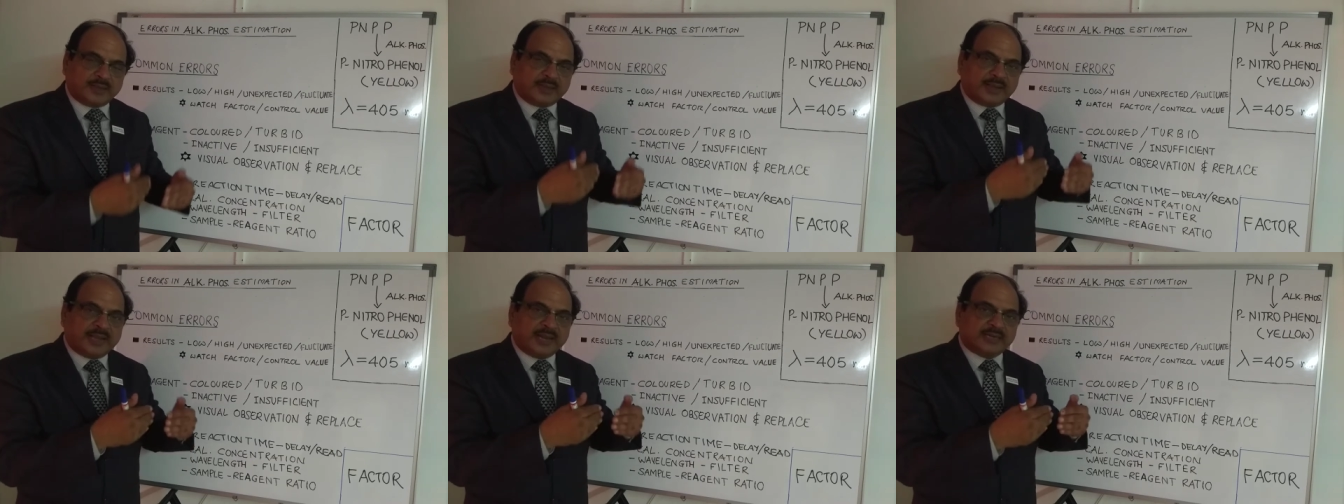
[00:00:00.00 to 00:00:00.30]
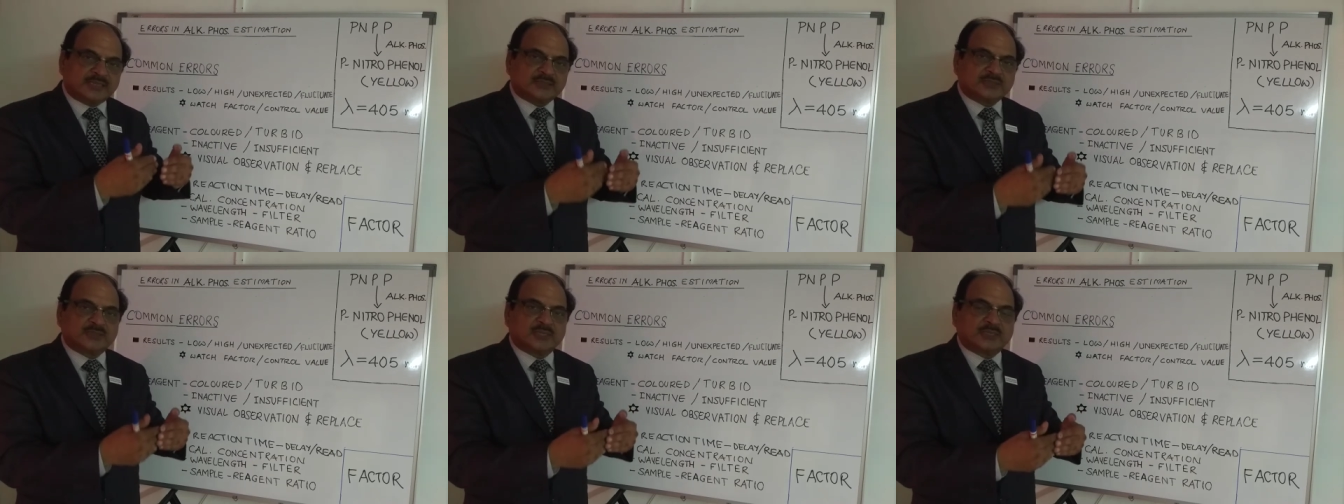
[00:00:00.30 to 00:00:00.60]

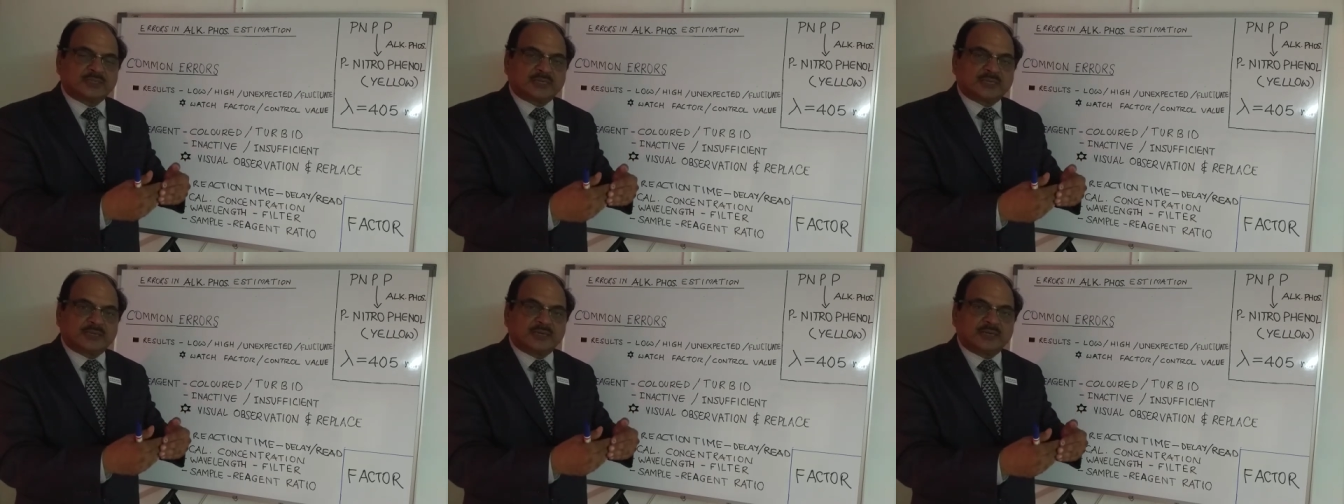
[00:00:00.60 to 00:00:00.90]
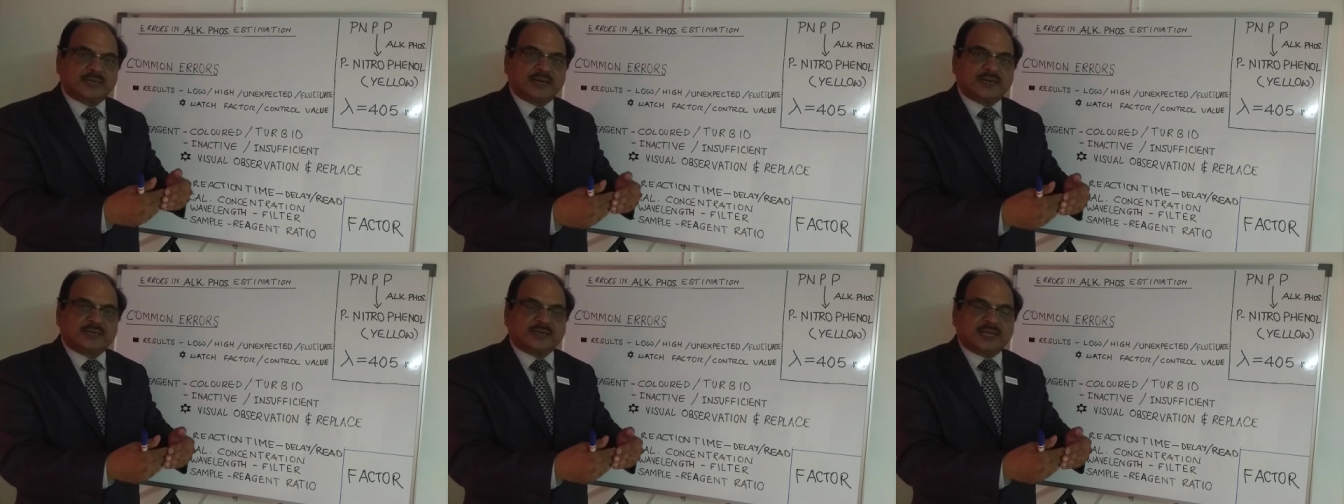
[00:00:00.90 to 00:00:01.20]
gets
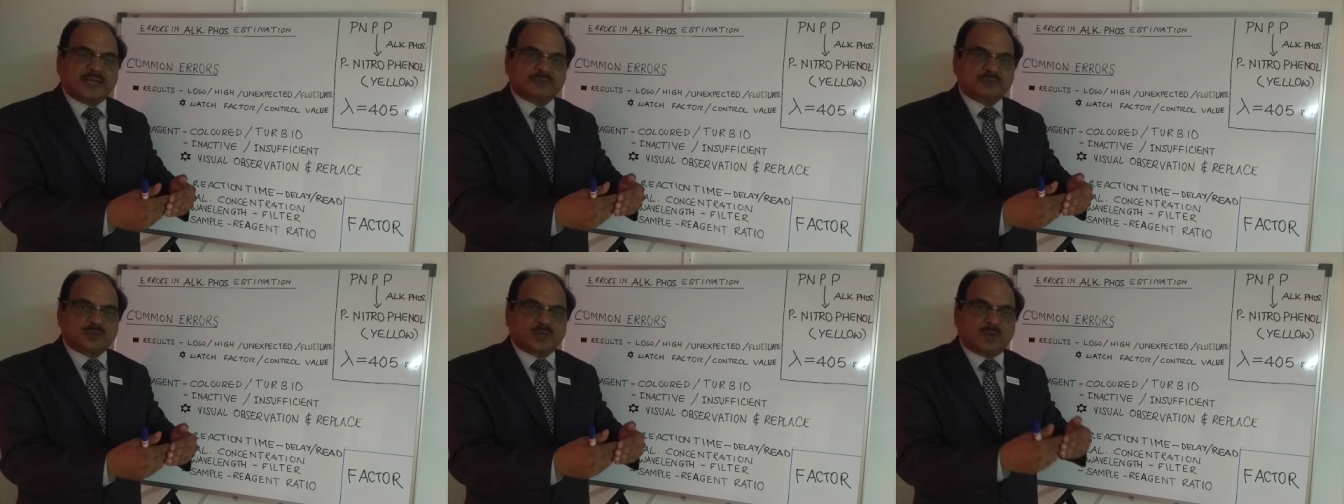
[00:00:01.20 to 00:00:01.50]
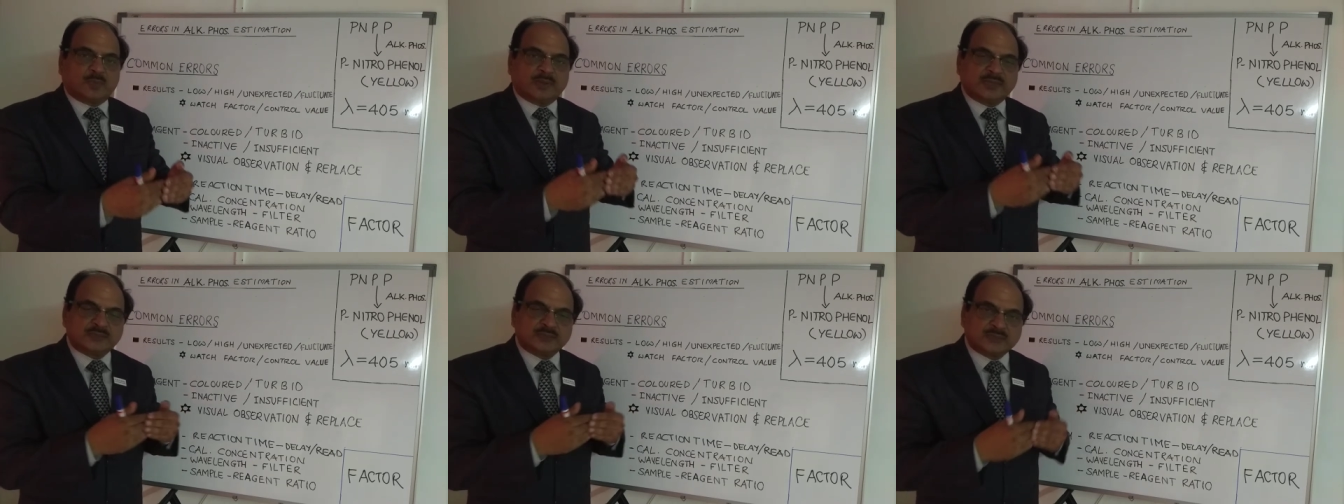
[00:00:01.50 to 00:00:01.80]
certain delta
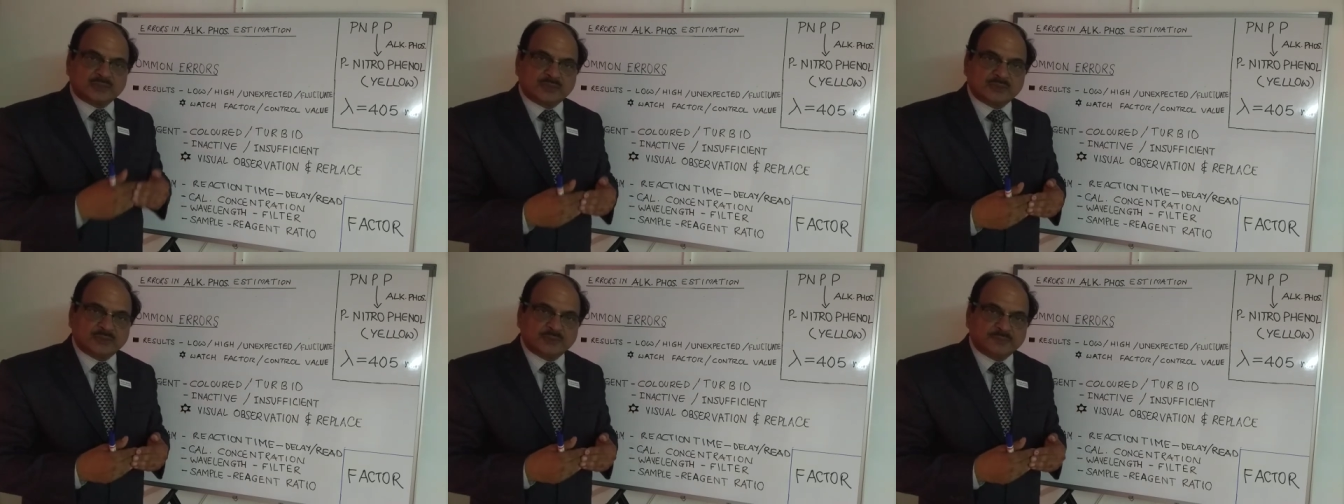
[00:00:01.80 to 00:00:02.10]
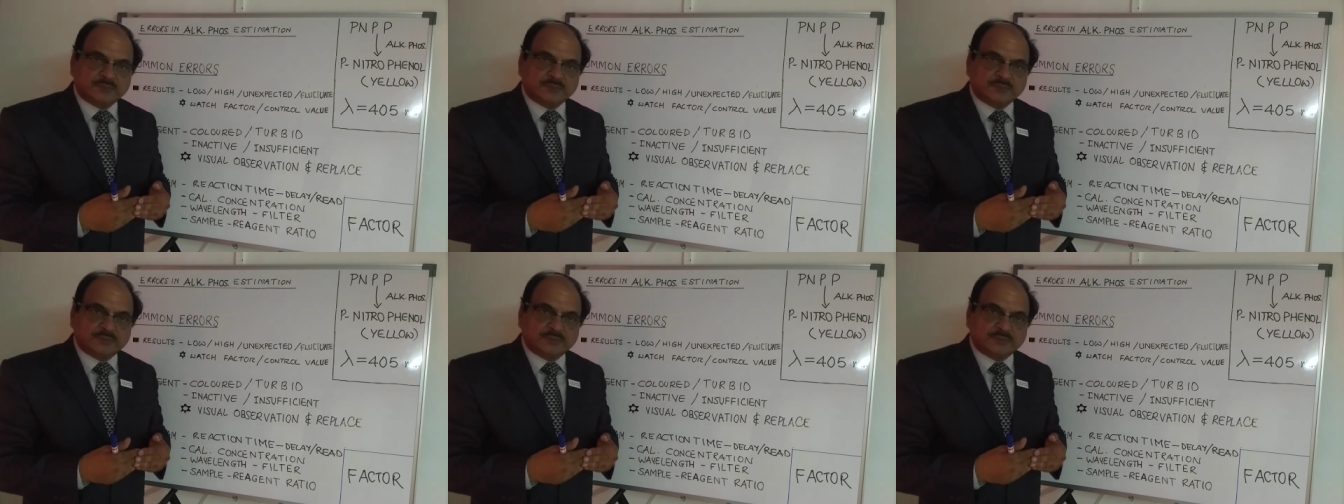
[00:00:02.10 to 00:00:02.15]
absorbance,